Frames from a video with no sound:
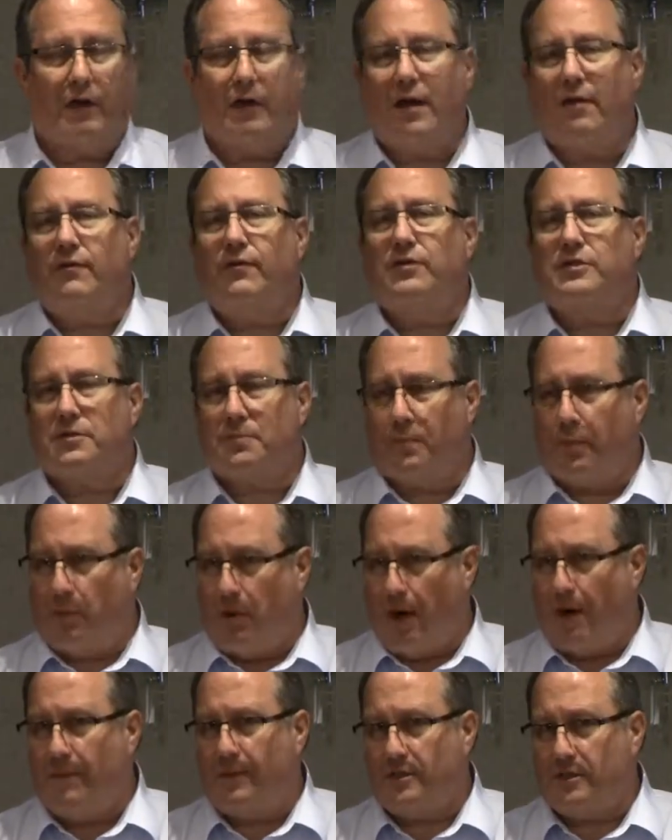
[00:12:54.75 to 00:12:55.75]
A covenant is a
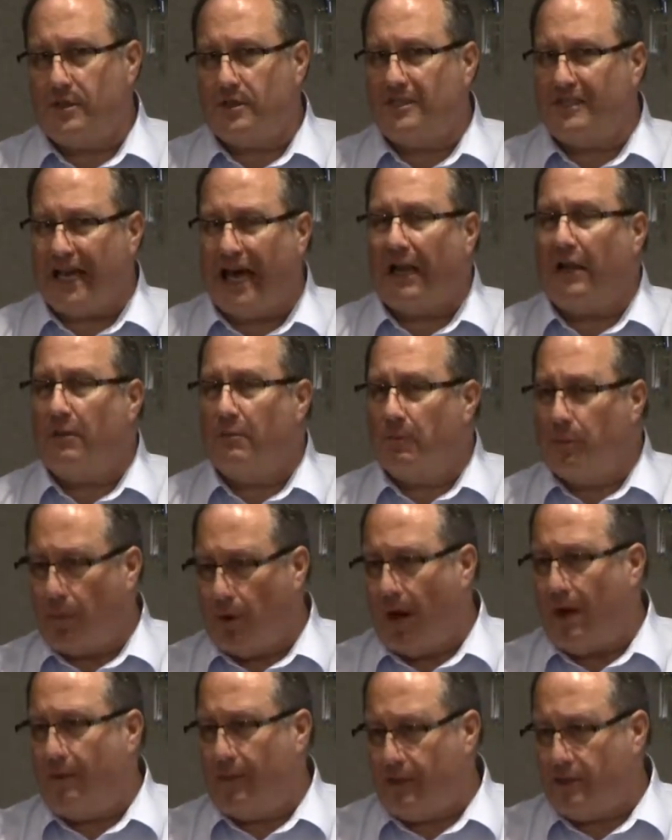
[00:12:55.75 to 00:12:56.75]
promise, a solemn
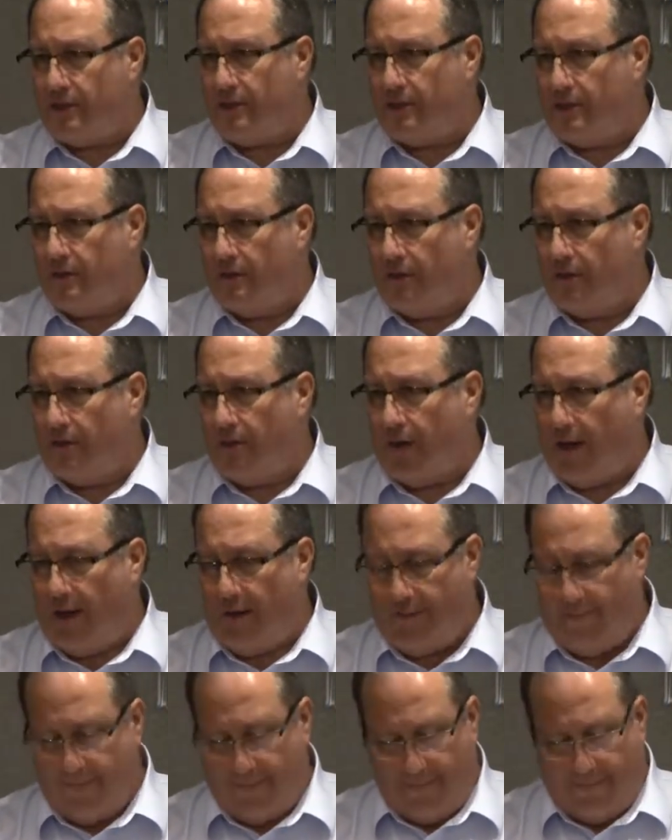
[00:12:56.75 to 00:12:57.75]
promise, okay?